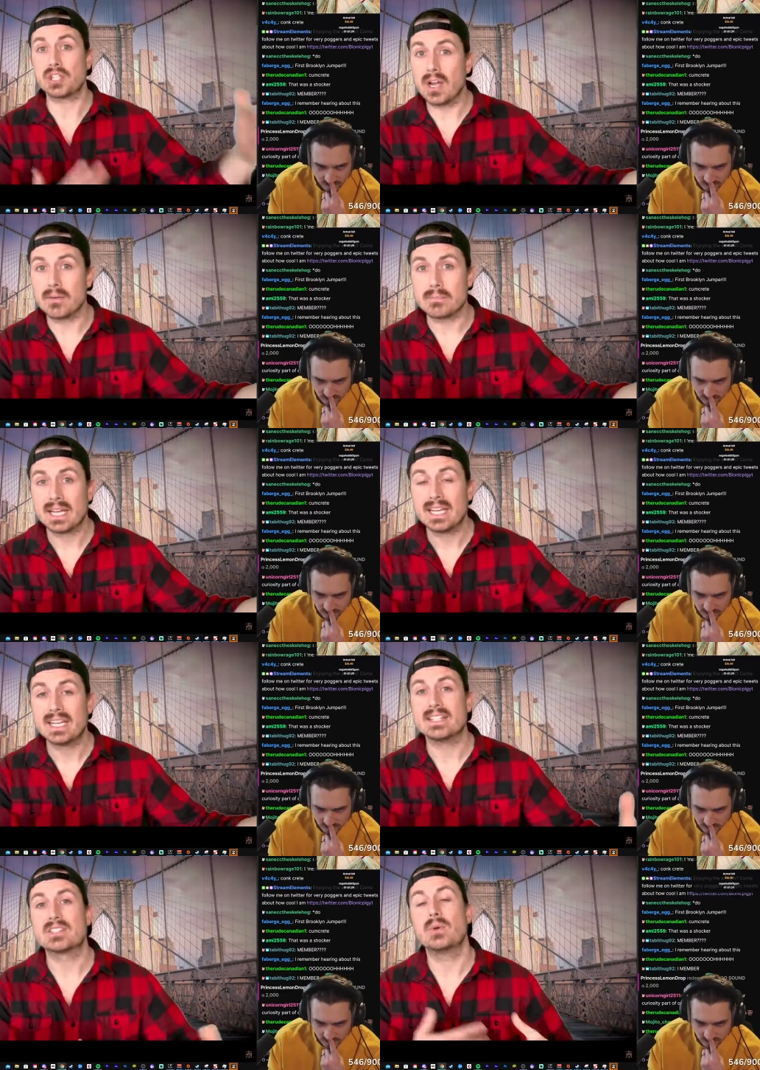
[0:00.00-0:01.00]
Speaker 1: jump.
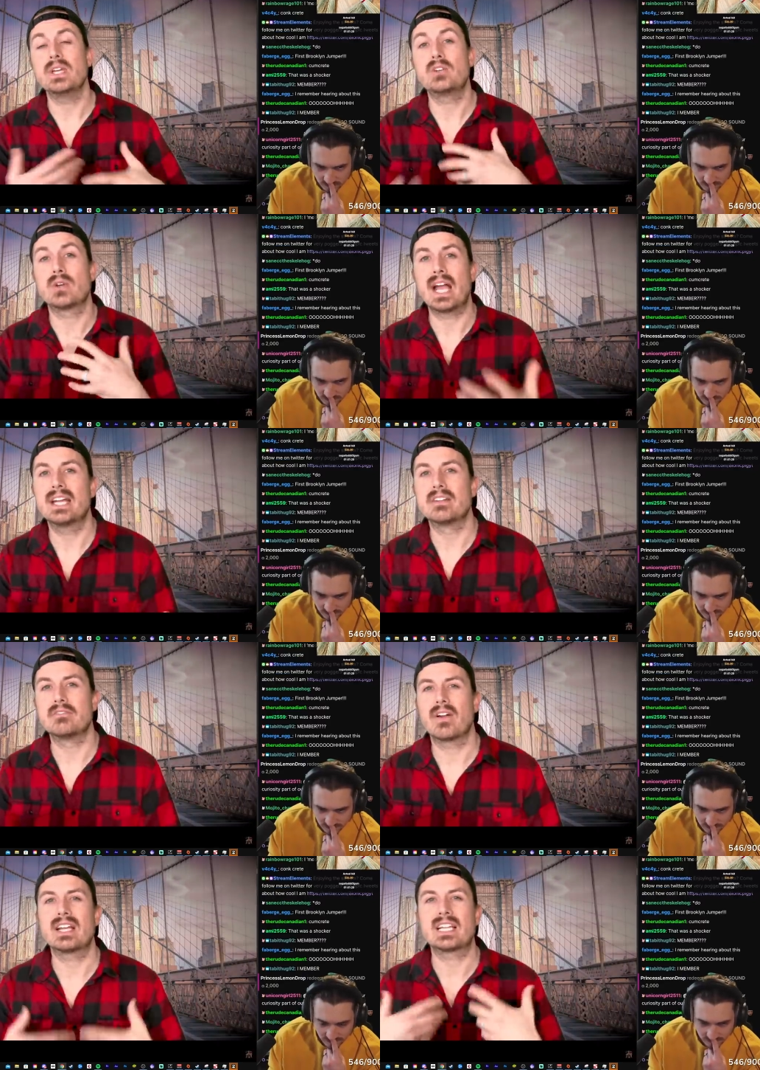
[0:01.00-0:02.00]
And so he created a
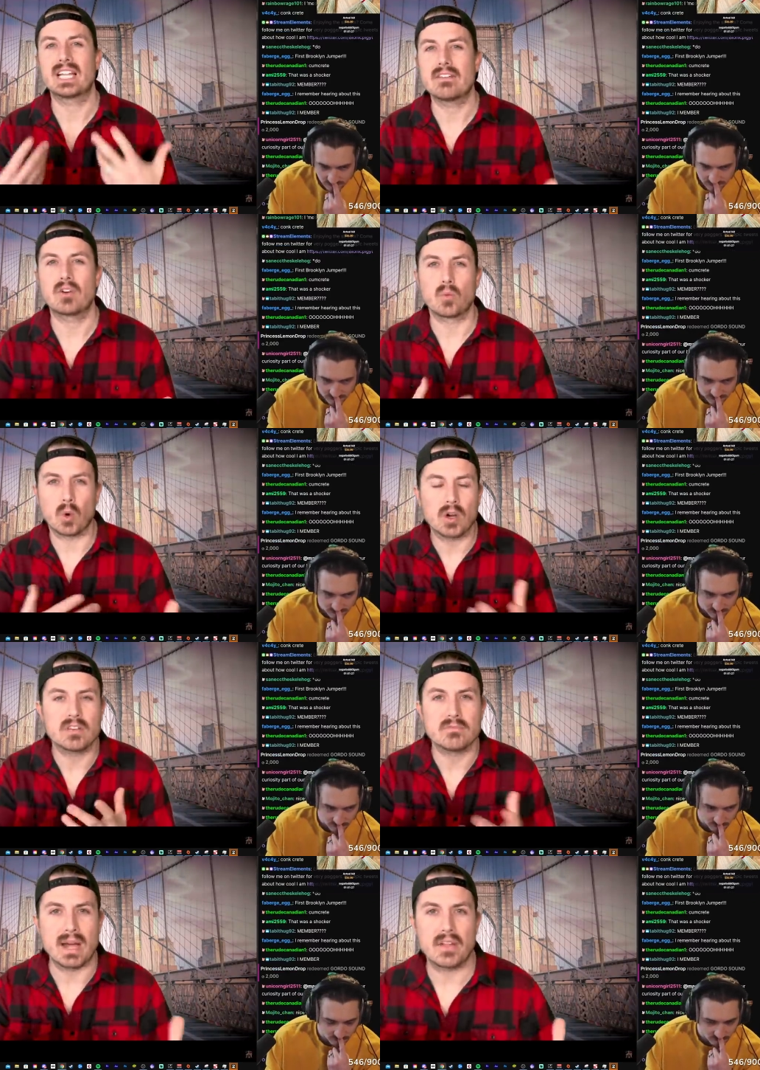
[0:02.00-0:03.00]
very clever word
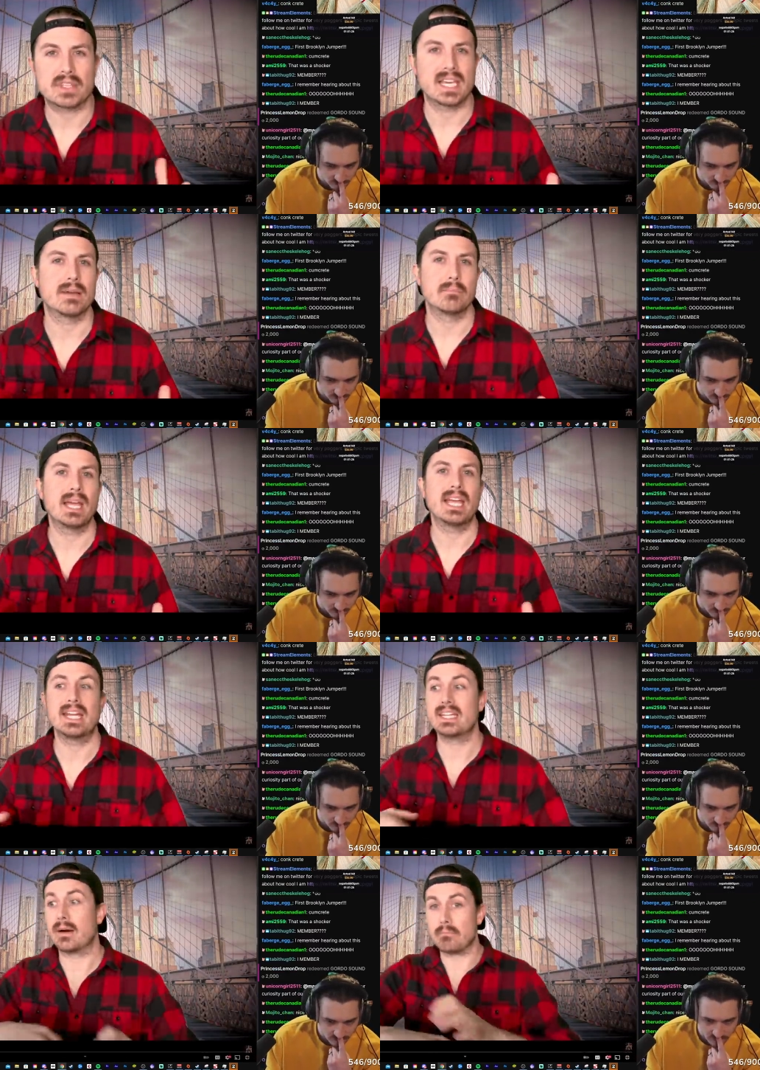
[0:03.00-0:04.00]
of mouth
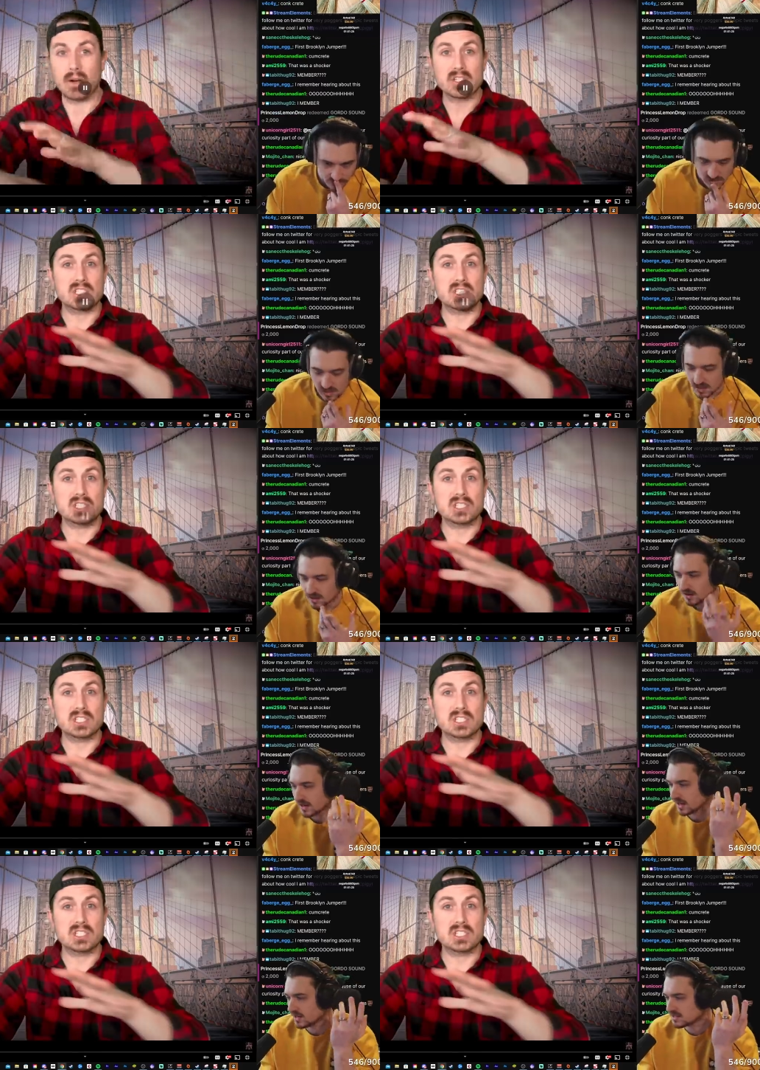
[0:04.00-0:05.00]
campaign amongst.
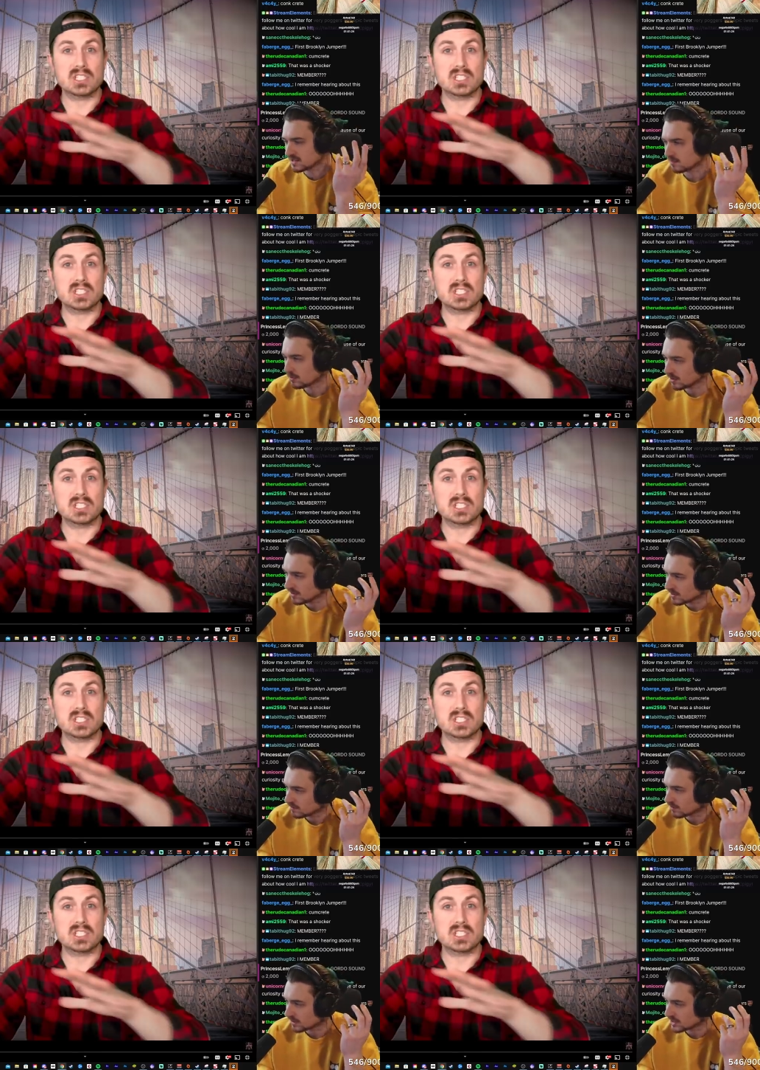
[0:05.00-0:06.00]
Okay, isn't the
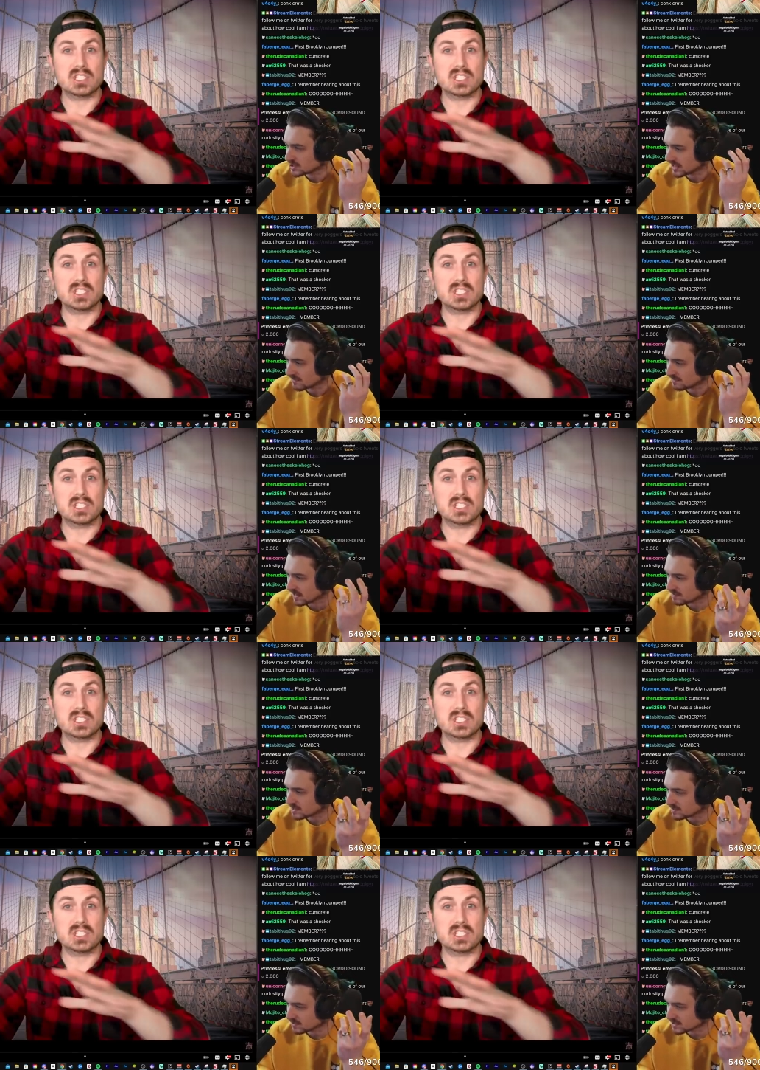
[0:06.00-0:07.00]
Brooklyn
Speaker 2: Bridge like
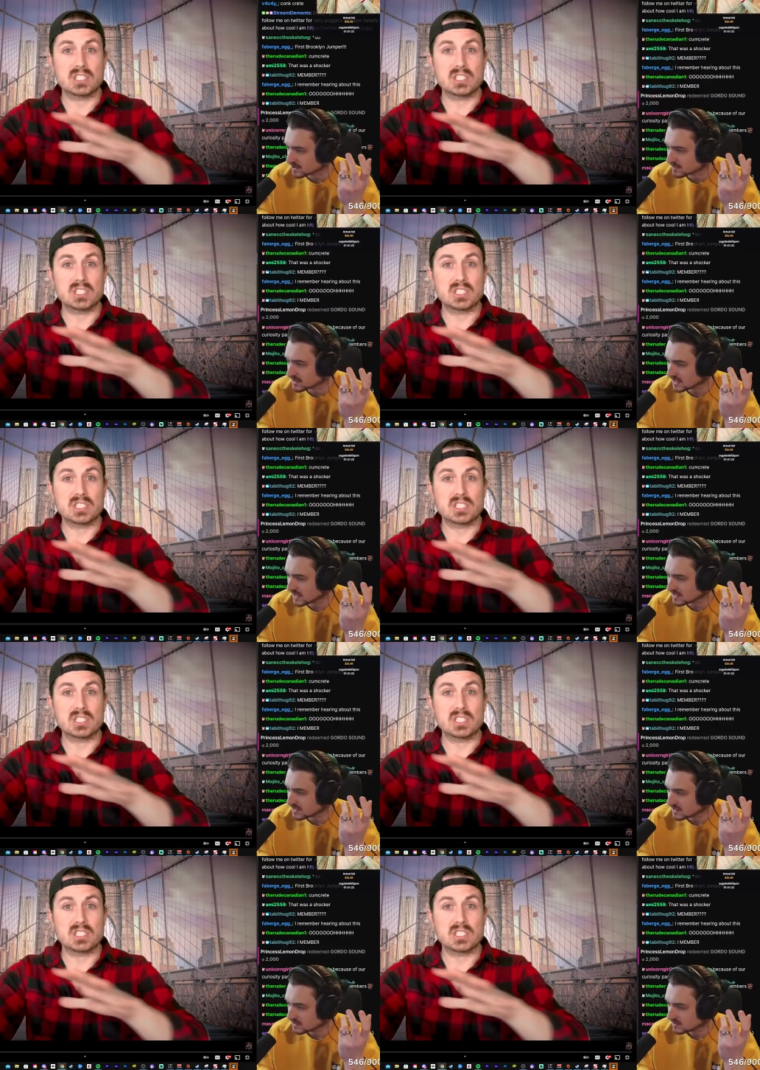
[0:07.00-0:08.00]
famous for
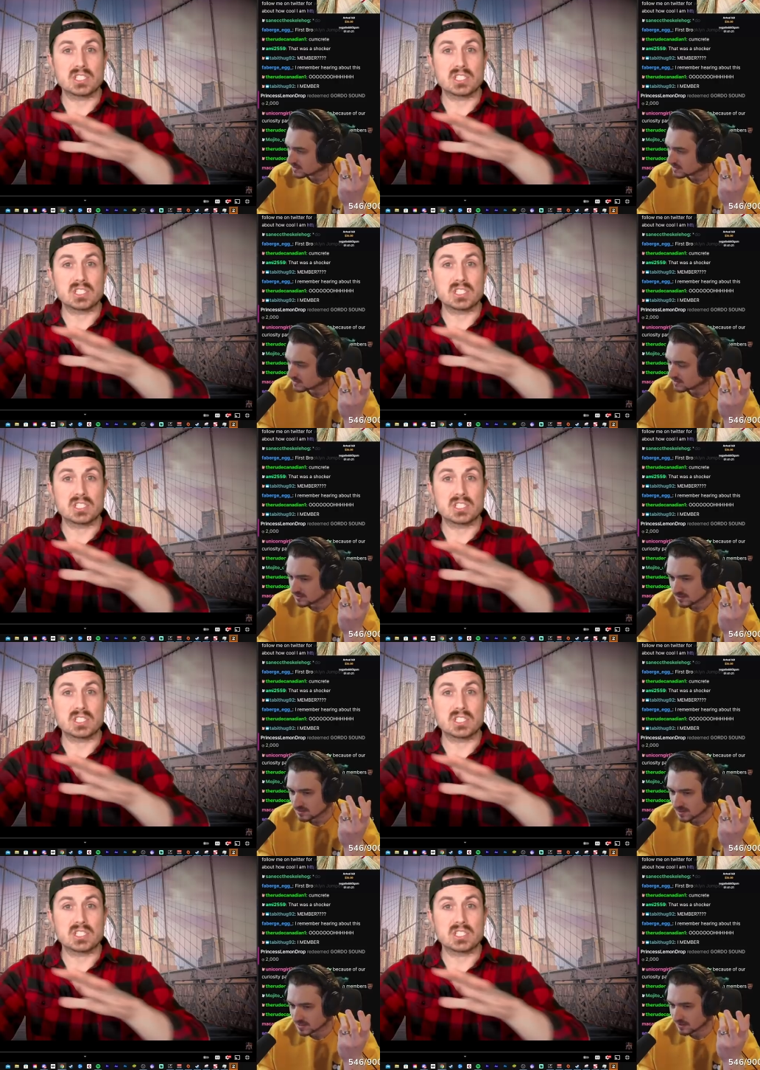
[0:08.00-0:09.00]
suicides?
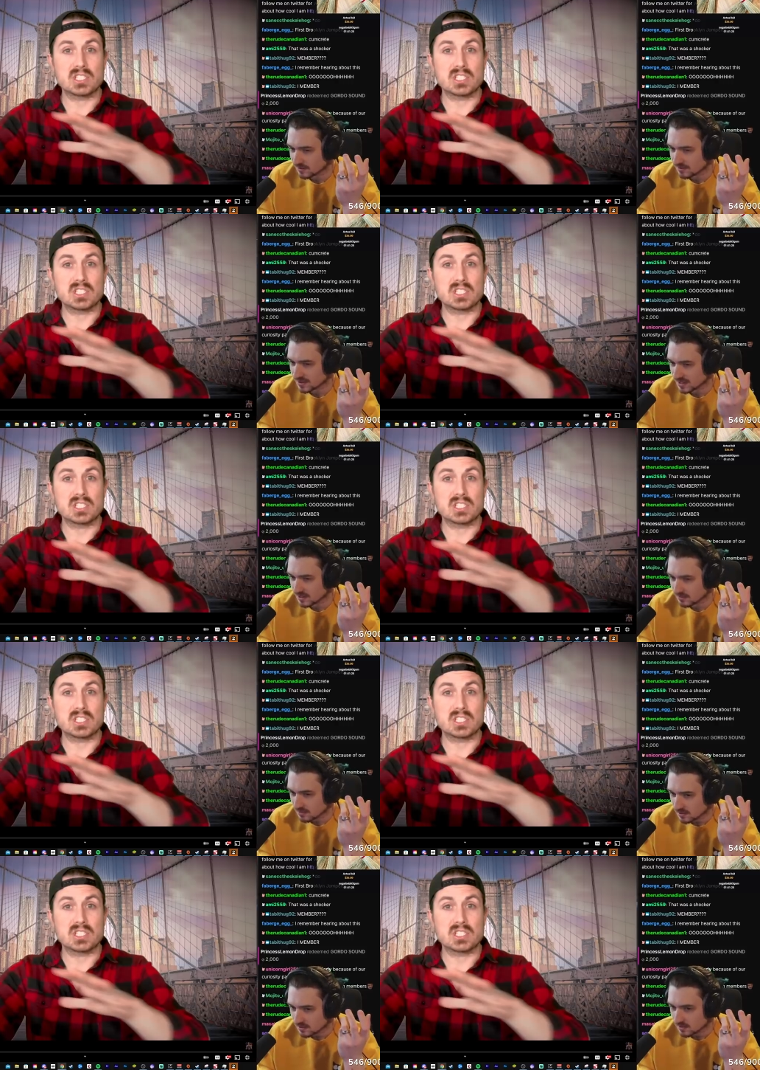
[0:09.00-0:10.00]
Is that what I'm thinking of?